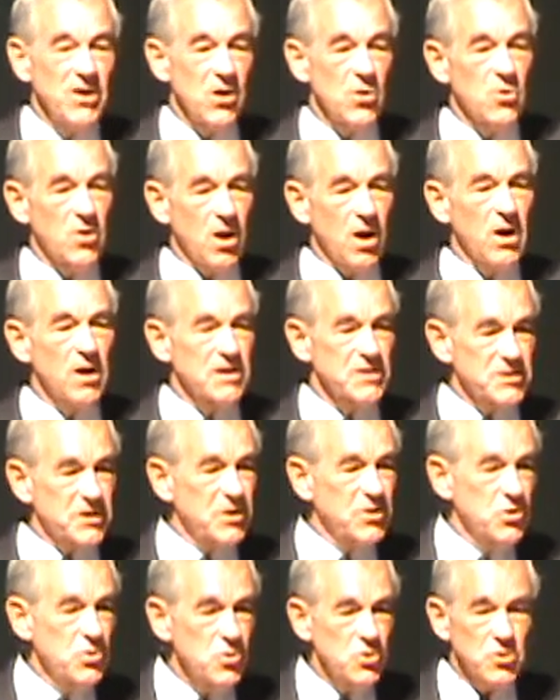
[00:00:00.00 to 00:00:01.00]
no
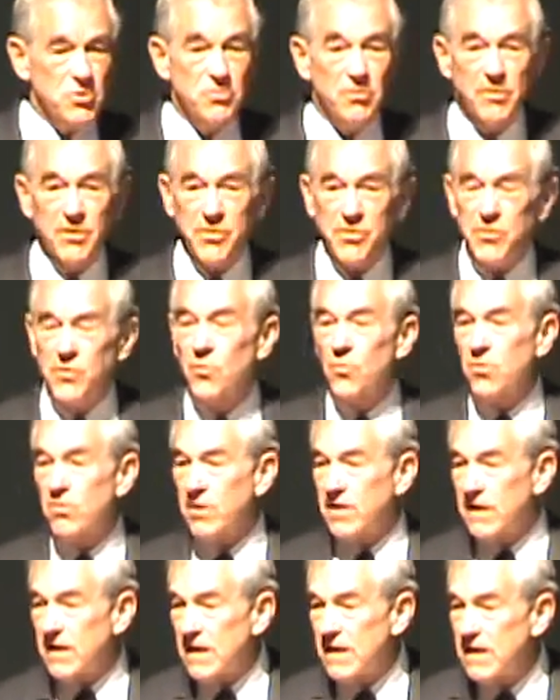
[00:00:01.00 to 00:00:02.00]
constitutional
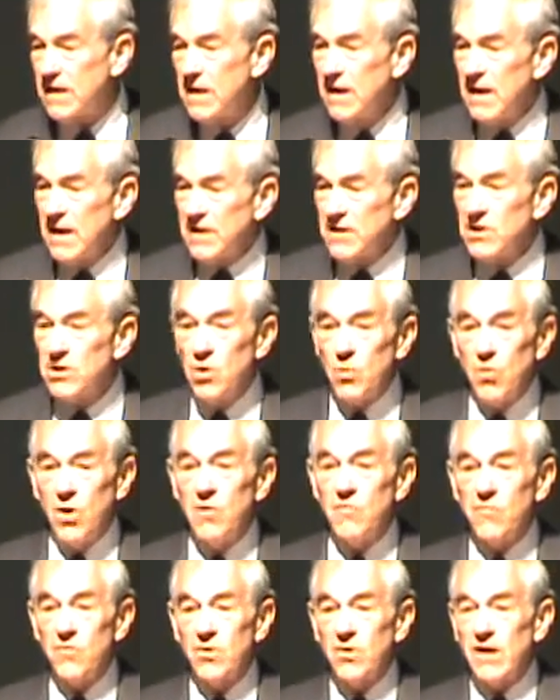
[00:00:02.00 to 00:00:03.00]
authority to go
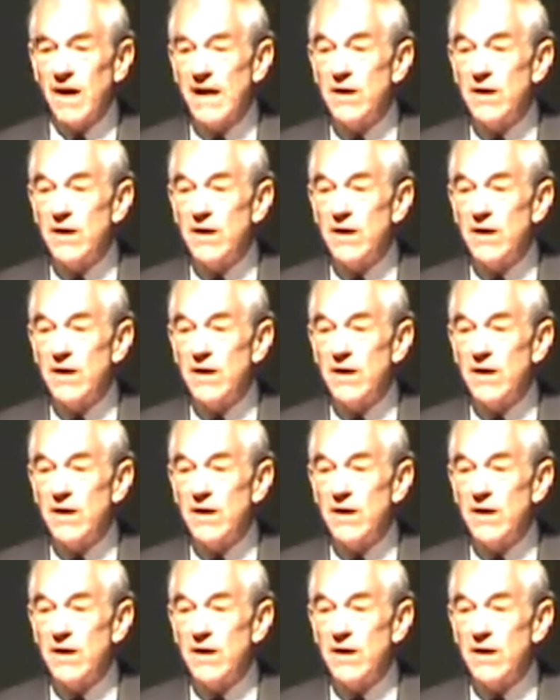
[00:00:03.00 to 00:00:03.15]
over